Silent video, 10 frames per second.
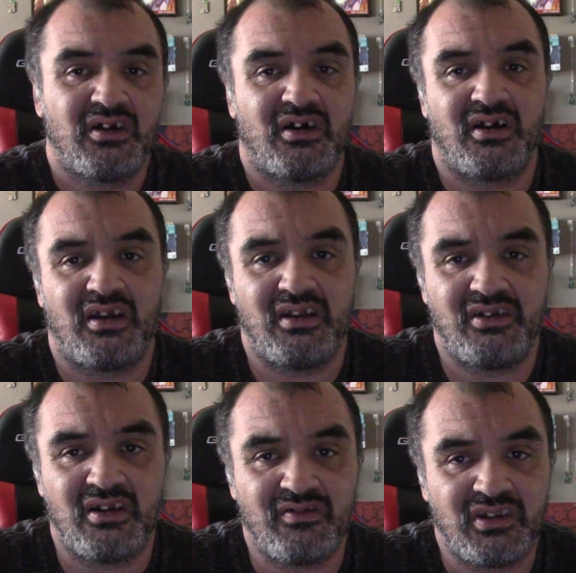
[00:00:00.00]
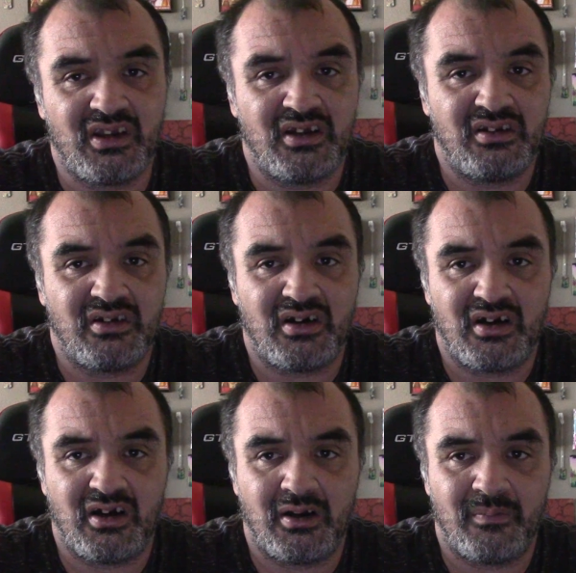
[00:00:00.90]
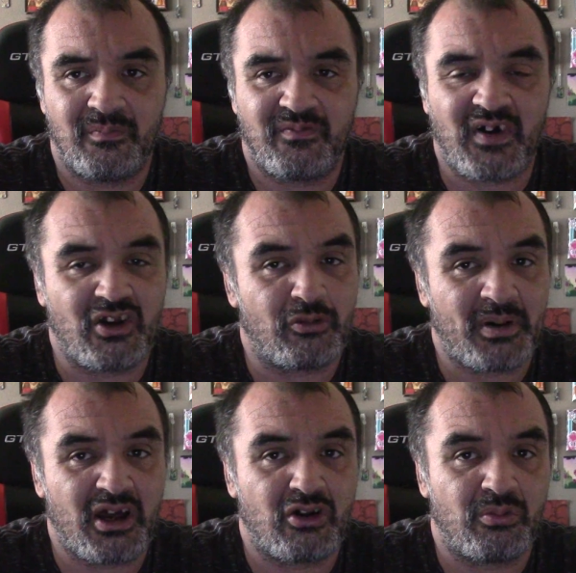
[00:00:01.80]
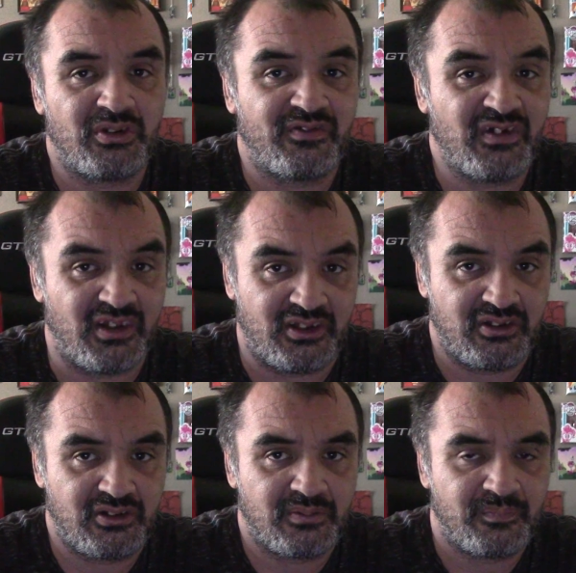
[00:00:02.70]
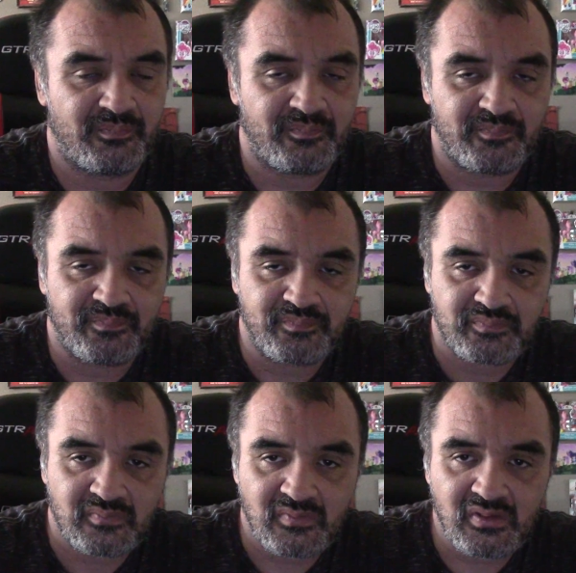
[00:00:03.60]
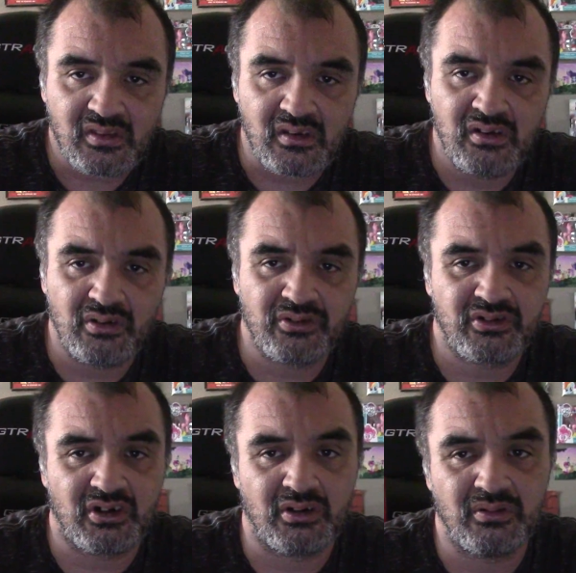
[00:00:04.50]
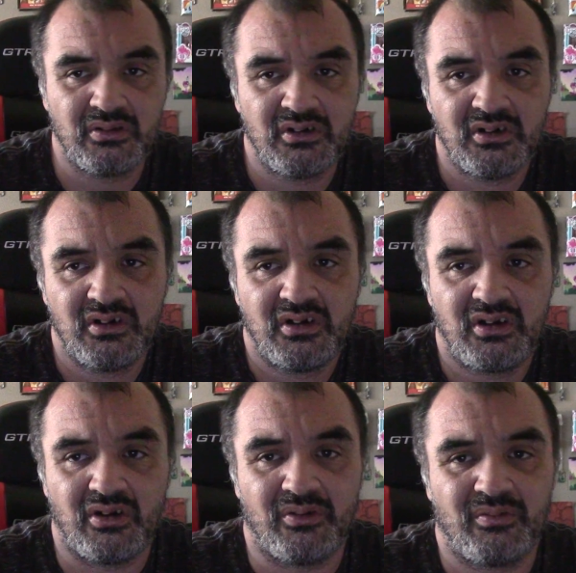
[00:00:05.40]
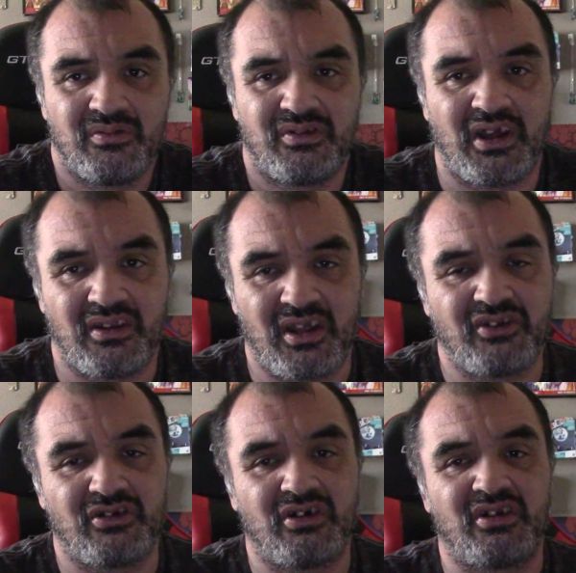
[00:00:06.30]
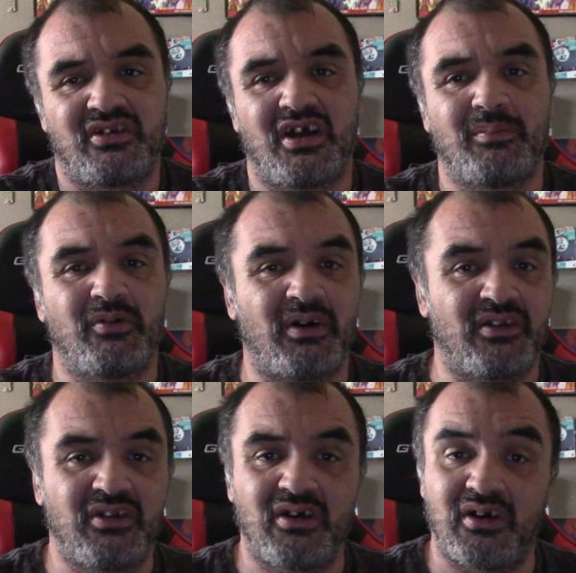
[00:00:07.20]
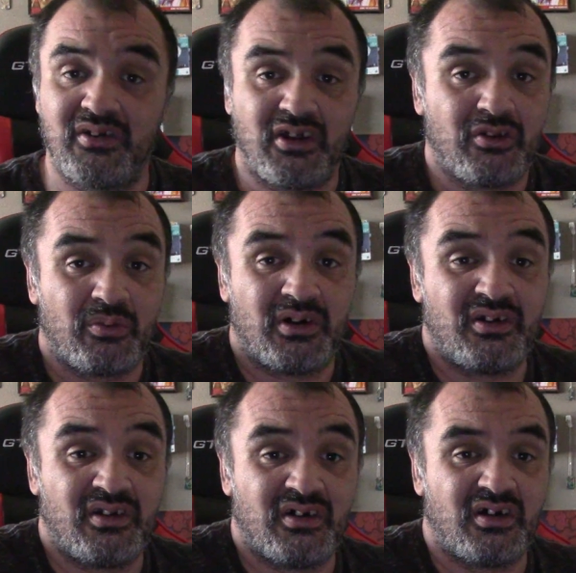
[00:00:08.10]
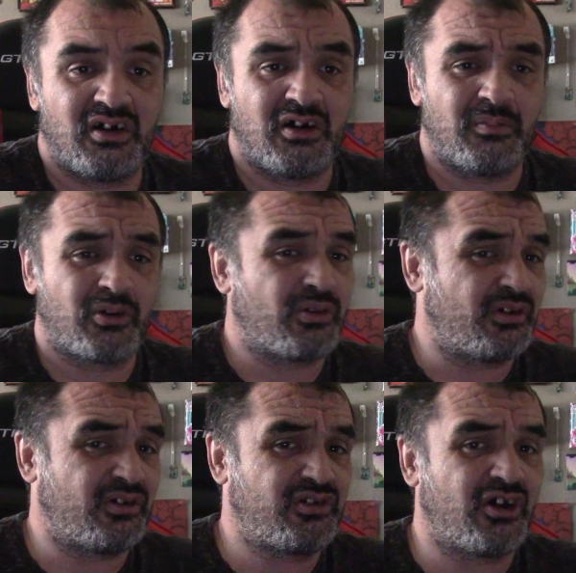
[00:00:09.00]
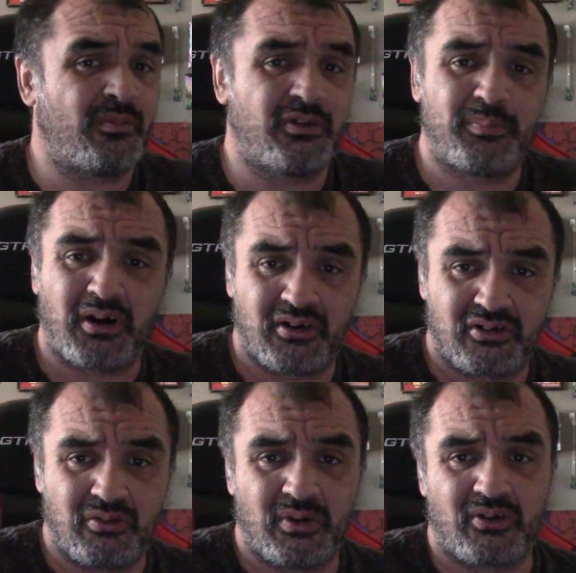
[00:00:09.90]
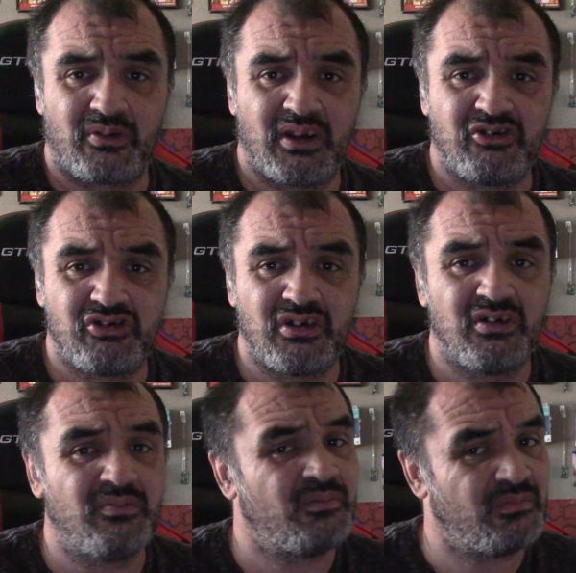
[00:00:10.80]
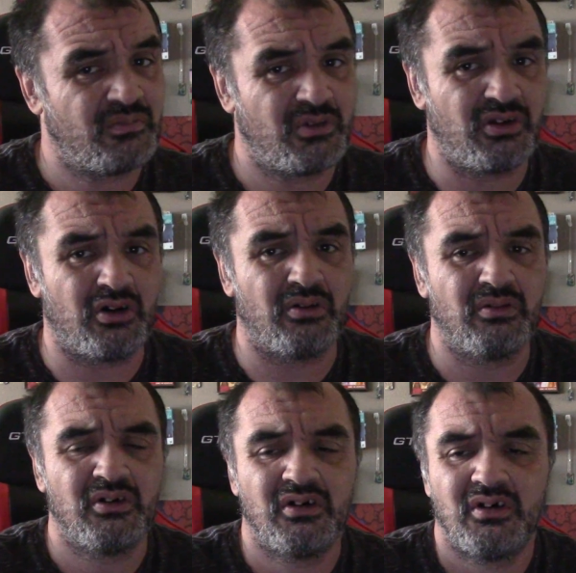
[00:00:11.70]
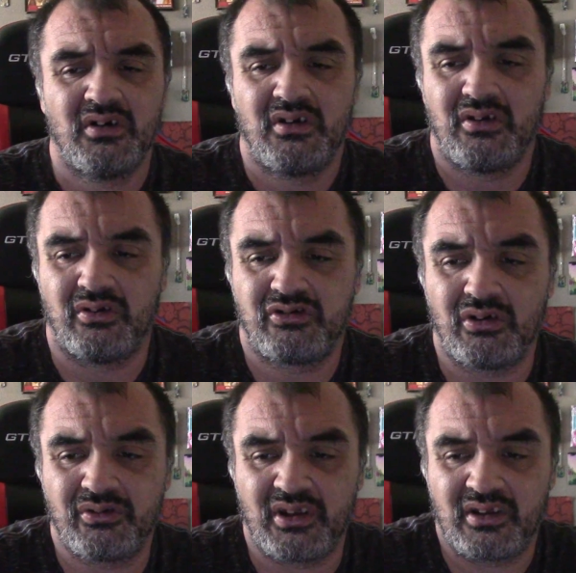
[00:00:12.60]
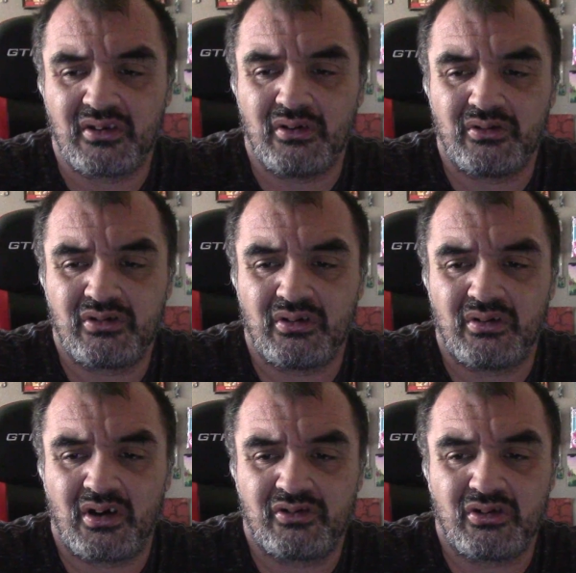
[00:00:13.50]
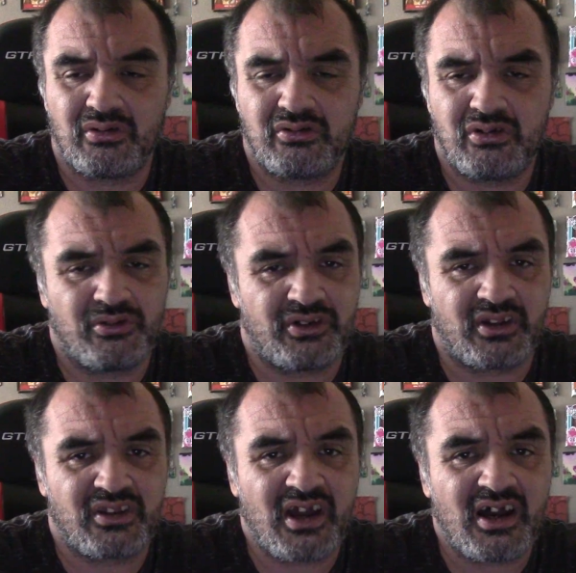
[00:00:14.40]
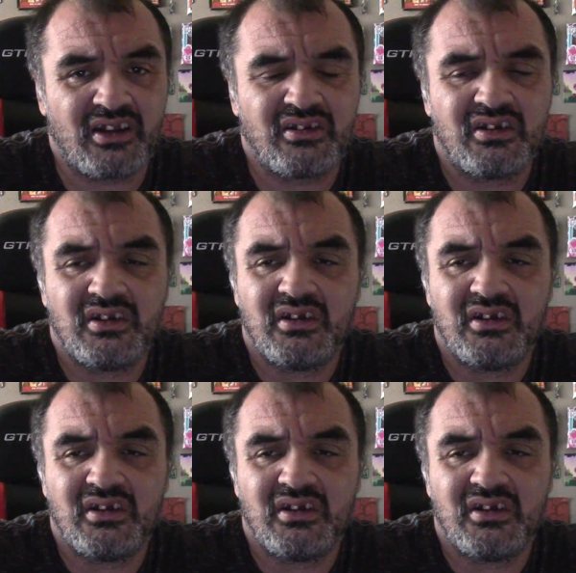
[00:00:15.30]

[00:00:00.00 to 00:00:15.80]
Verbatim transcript: uh, ending of the end um, final battle with the villains. You know, so you know that that's a good example right there. Another one, um, according to some, is Parks and Recreation. You know, you know shows like you know show, uh, show shows like that